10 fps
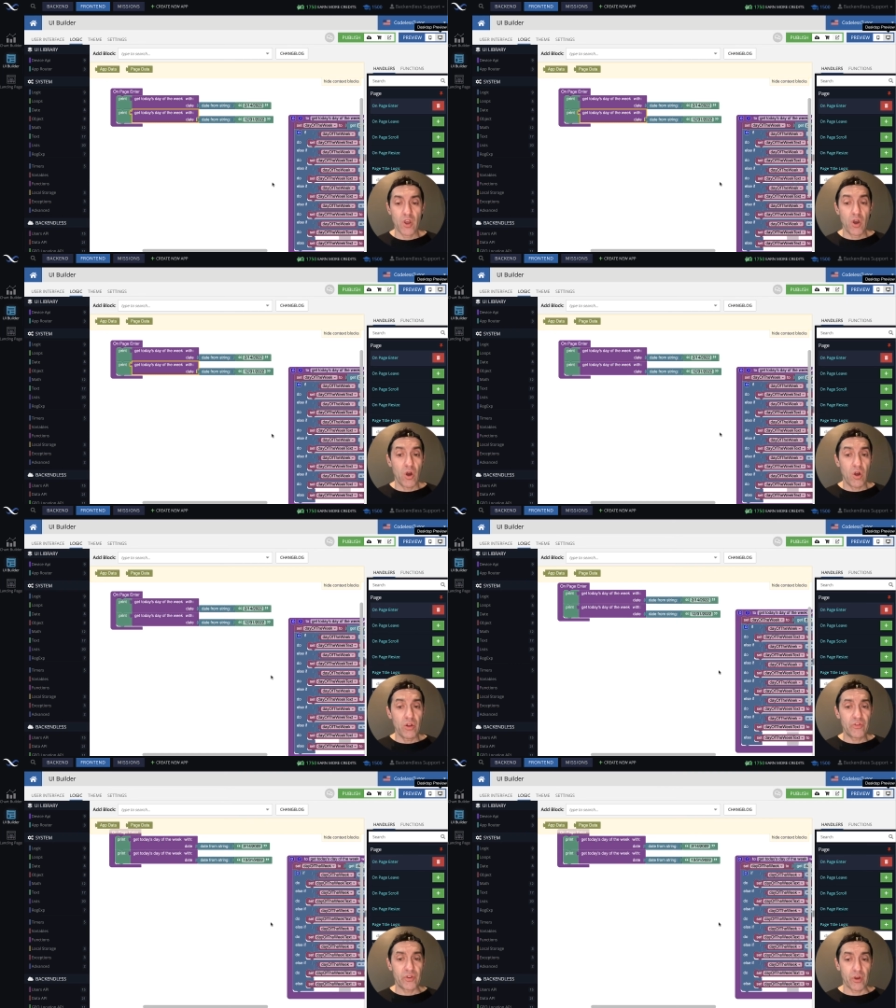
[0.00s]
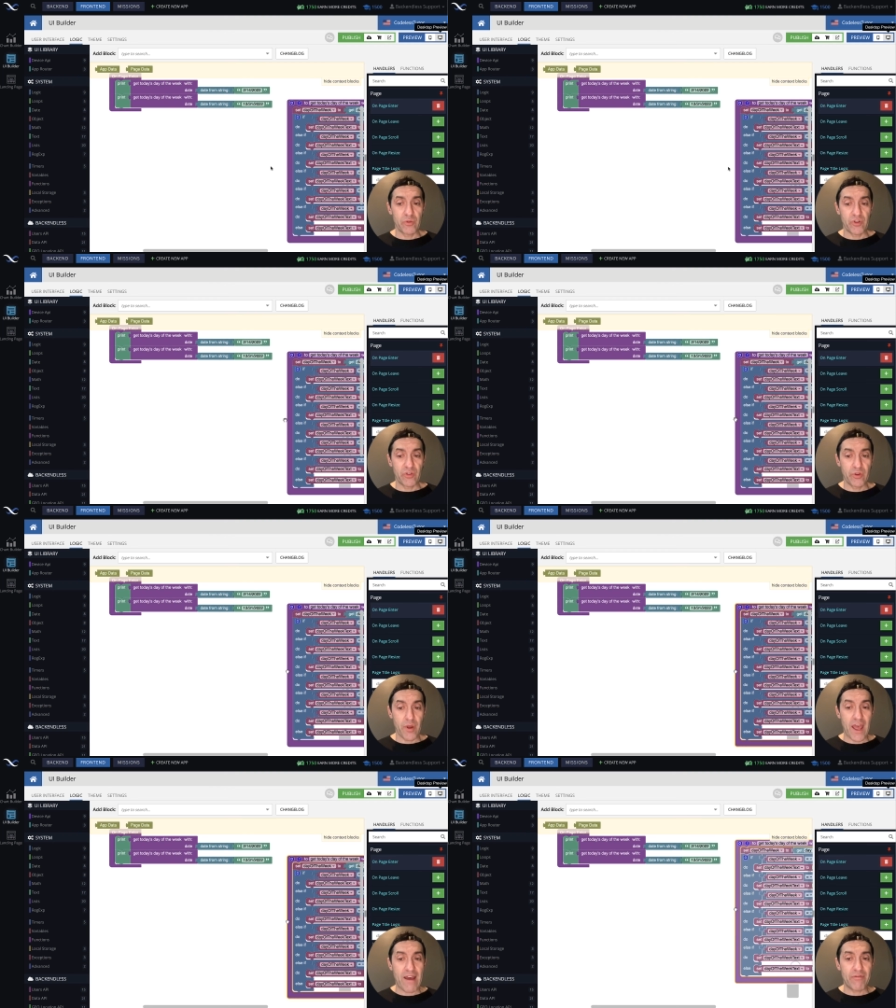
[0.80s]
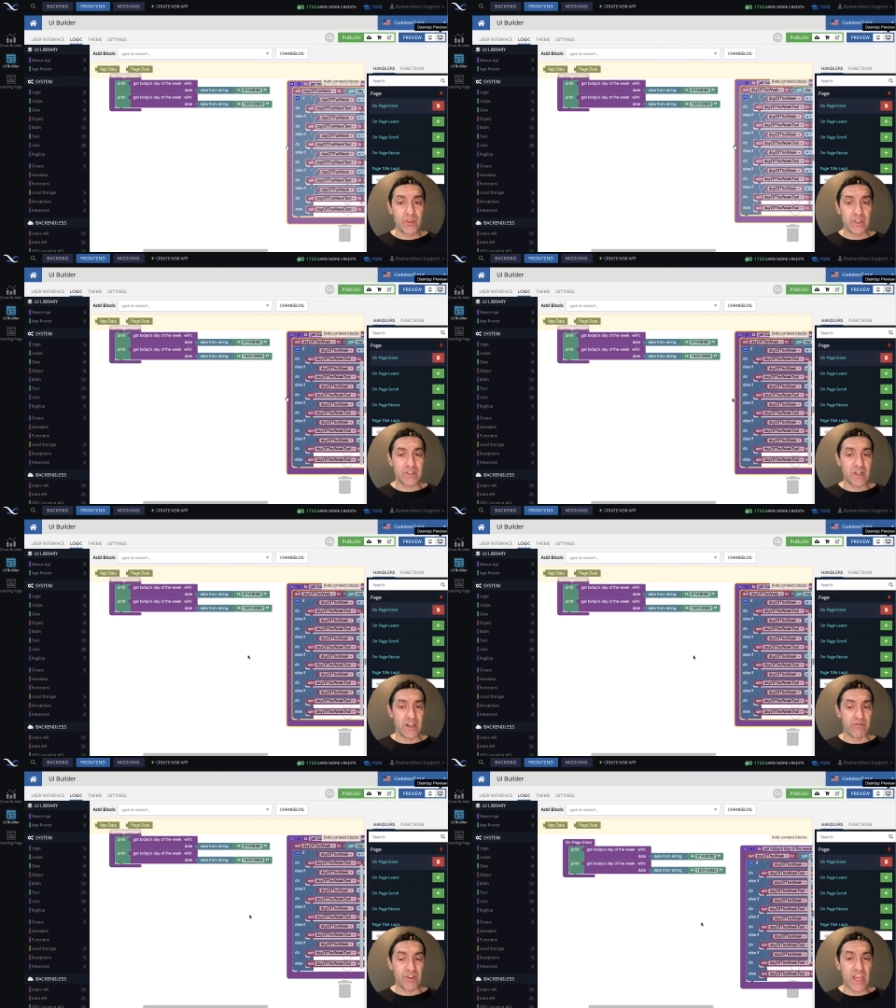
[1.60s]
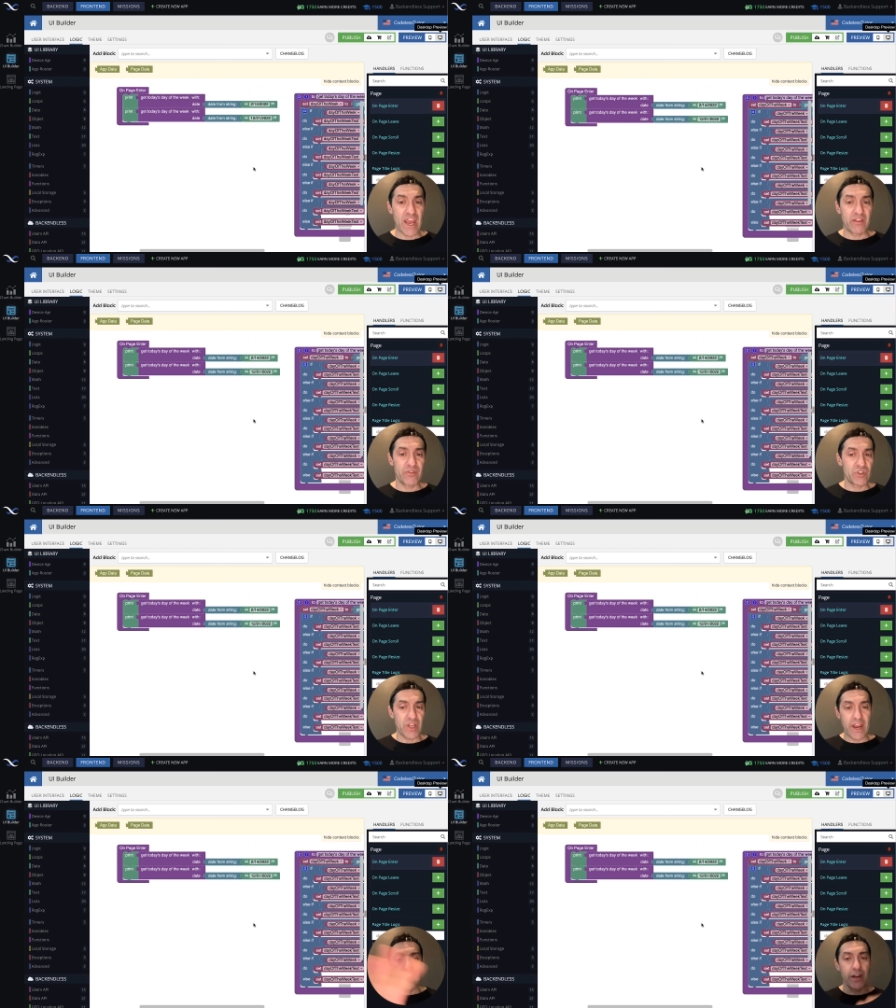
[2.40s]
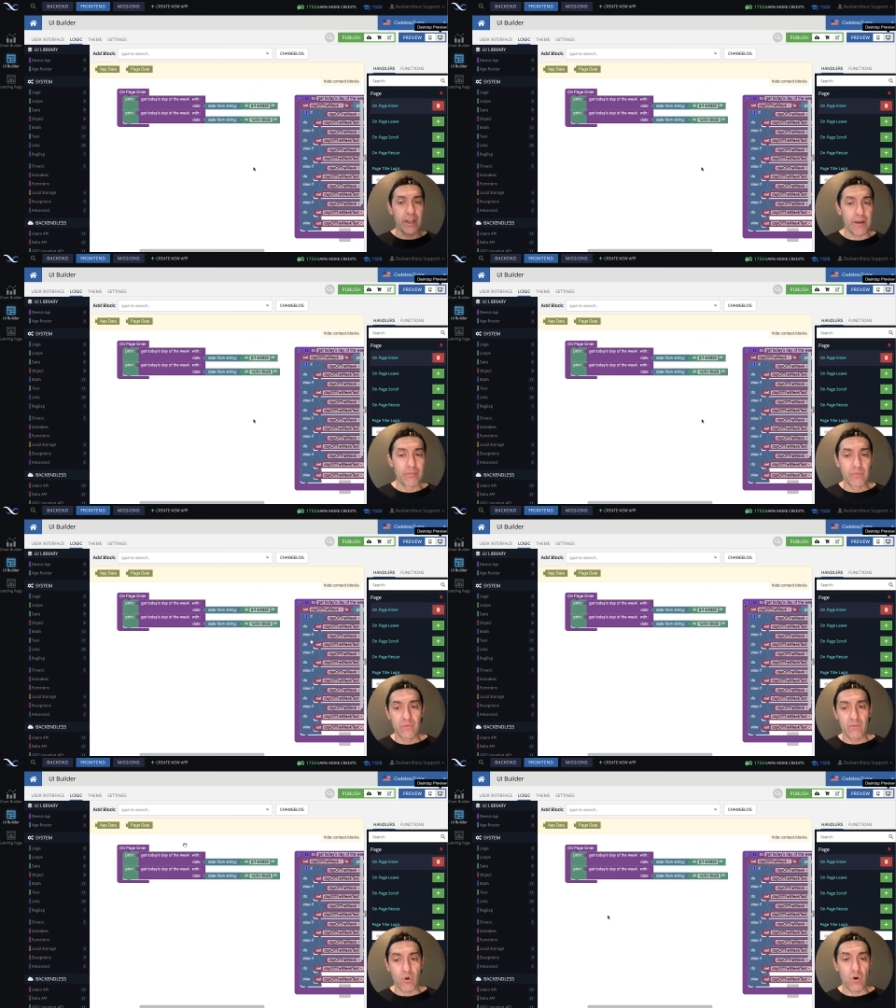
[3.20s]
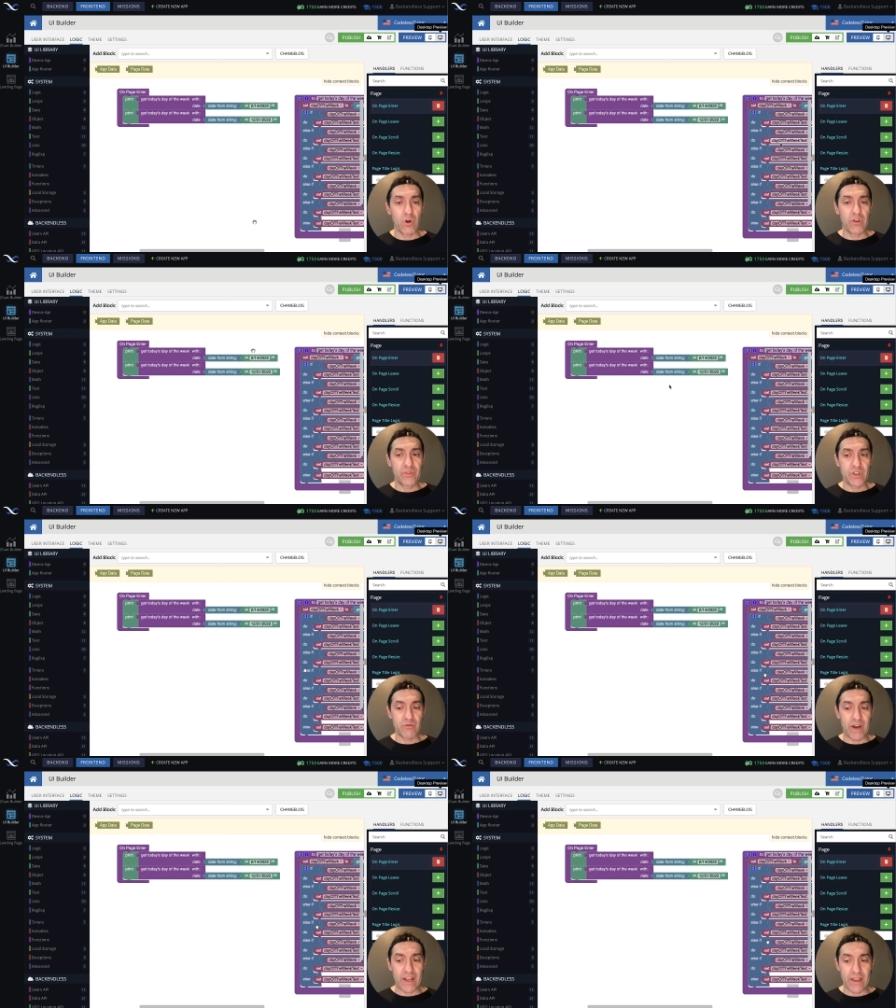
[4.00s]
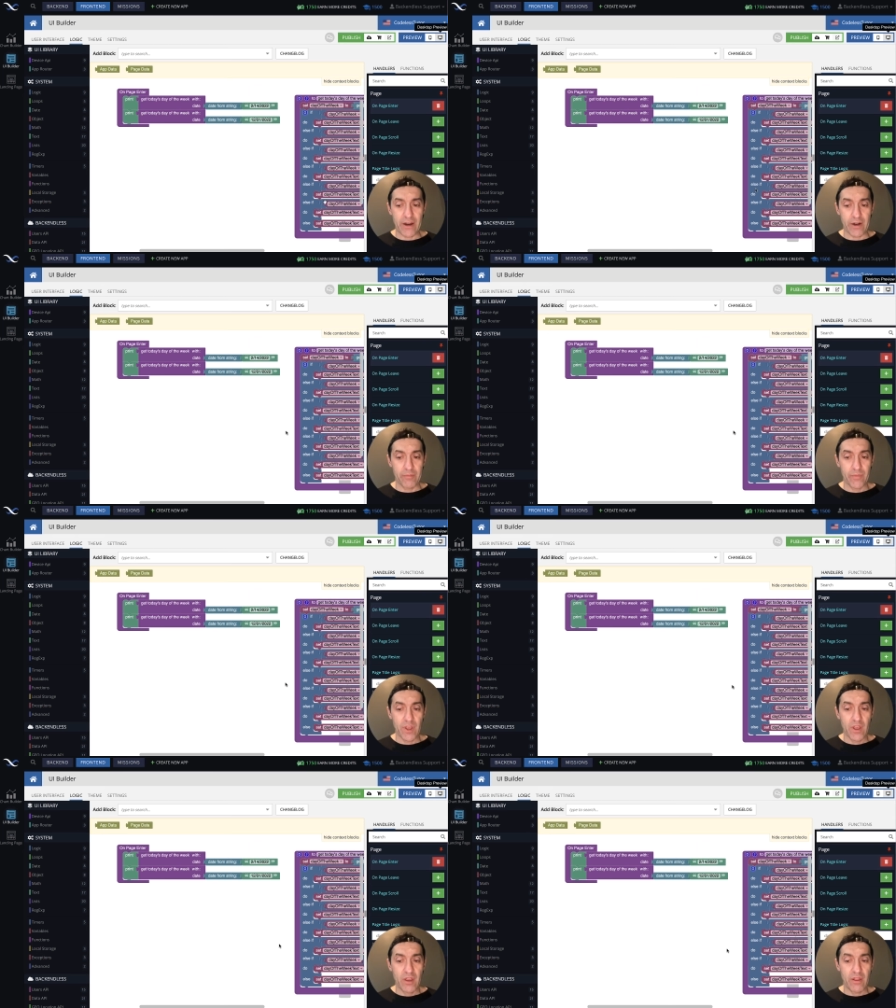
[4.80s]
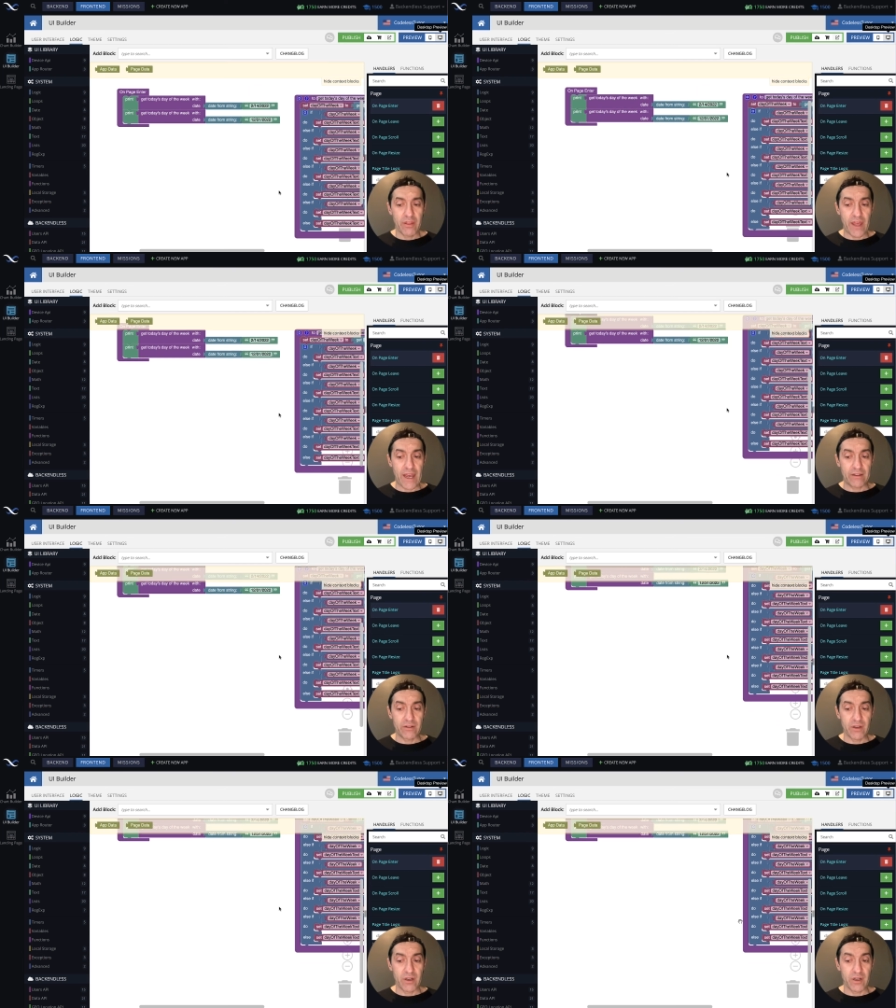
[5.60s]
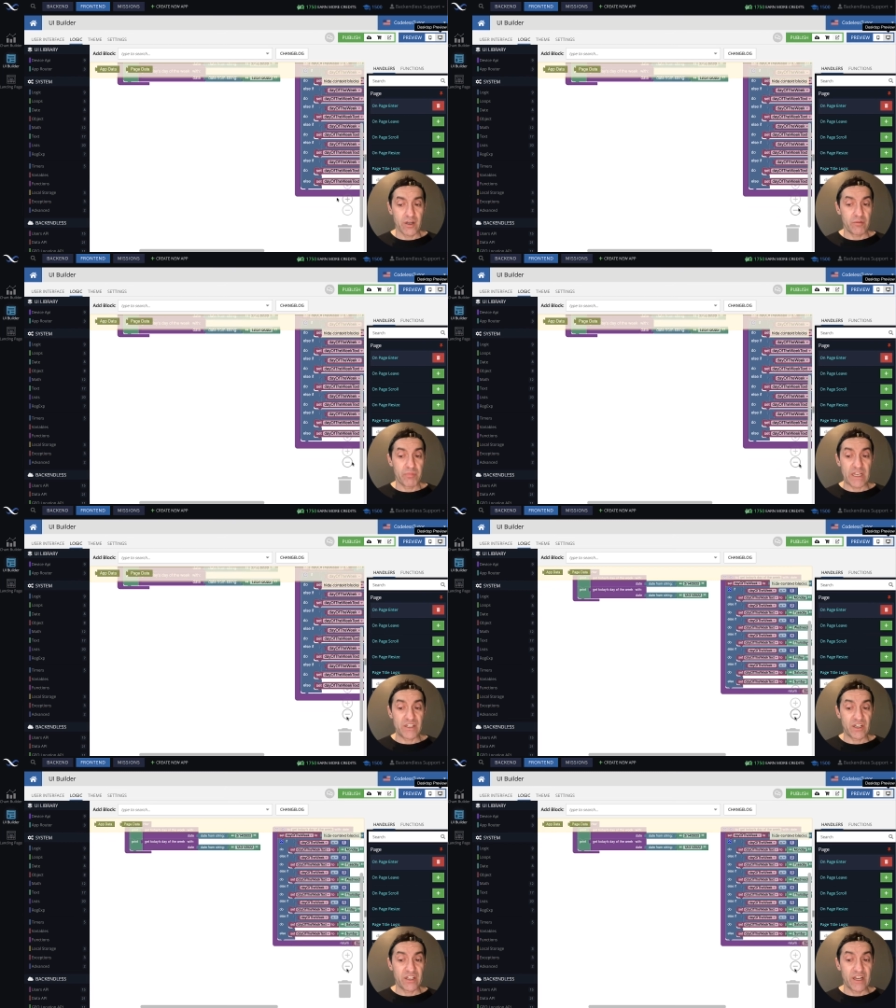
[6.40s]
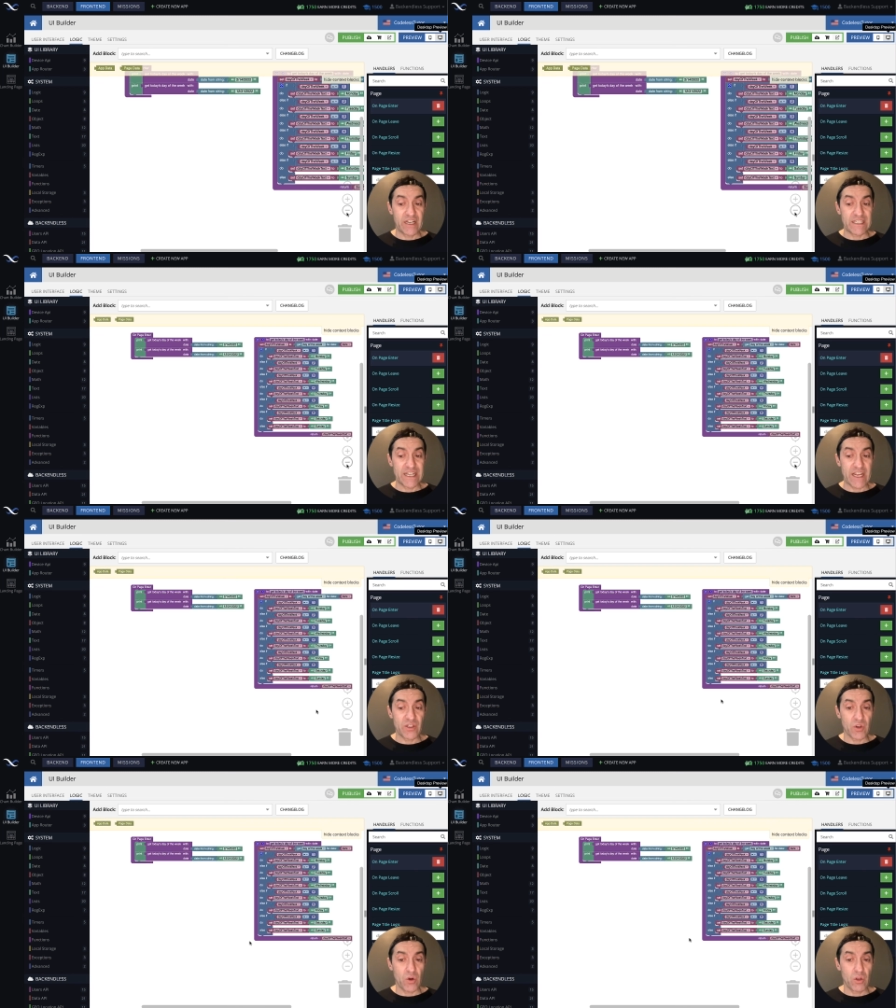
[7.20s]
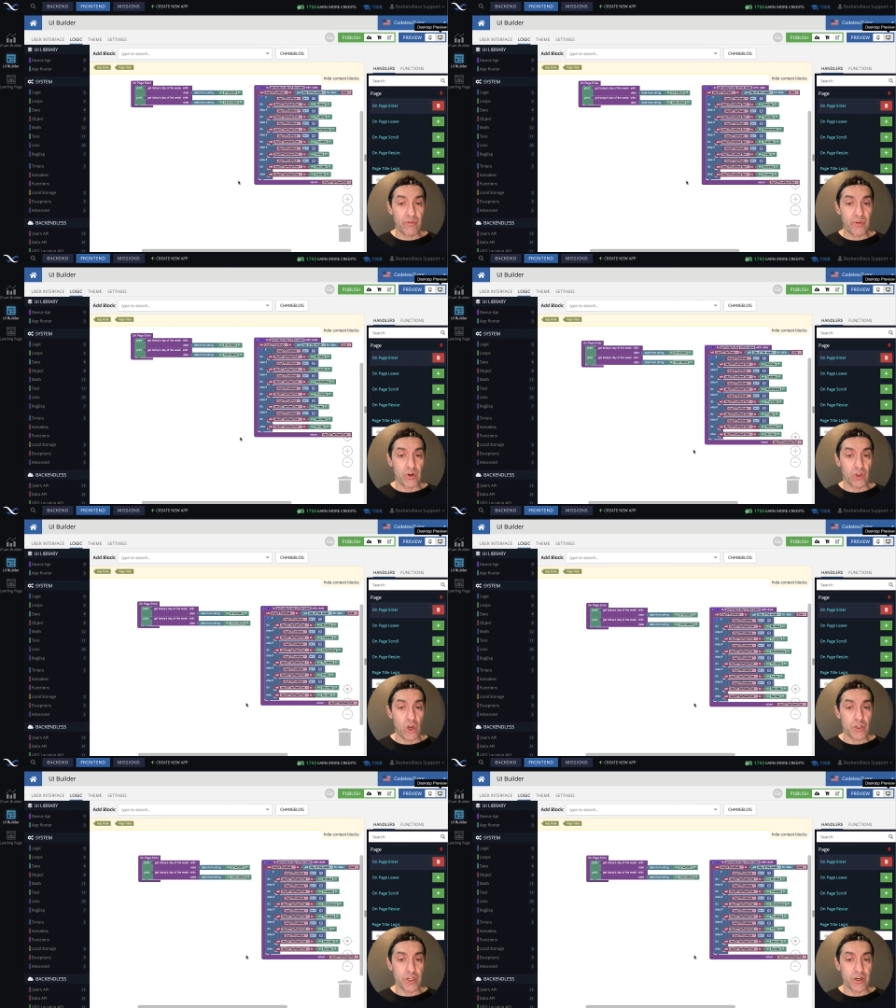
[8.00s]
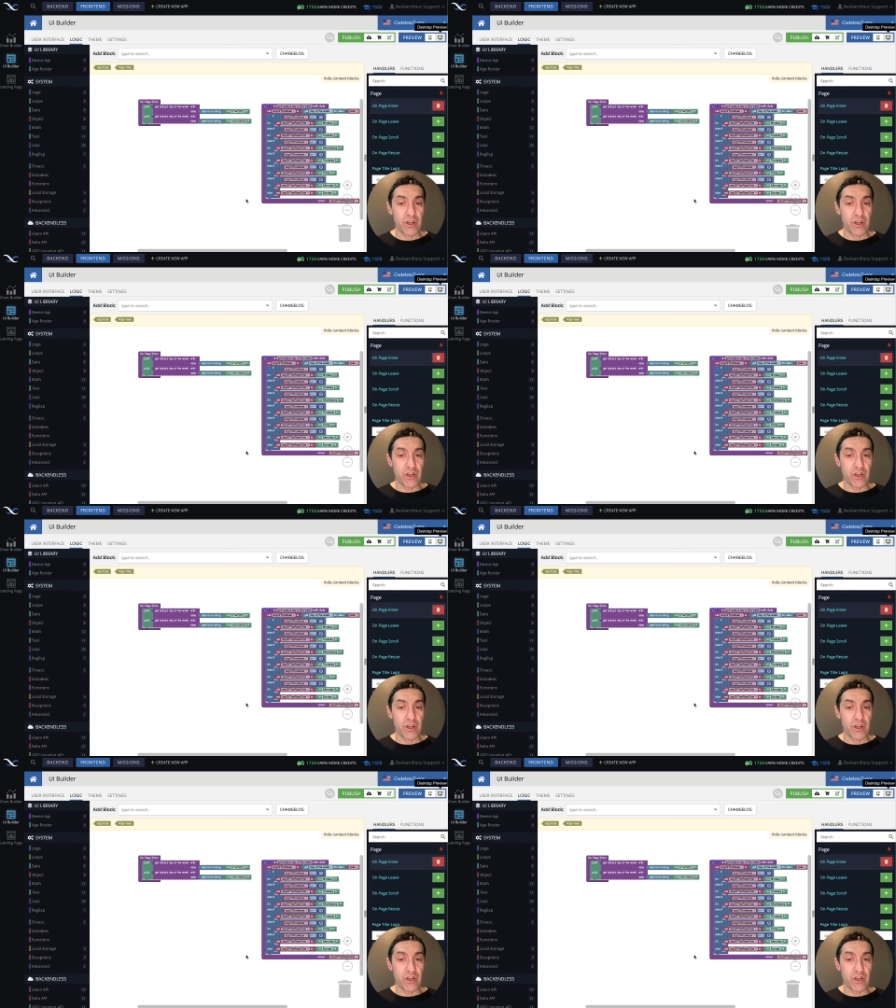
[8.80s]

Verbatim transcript: Also, since you have this kind of canvas area, all of this right here, that uh, basically contains all of your logic,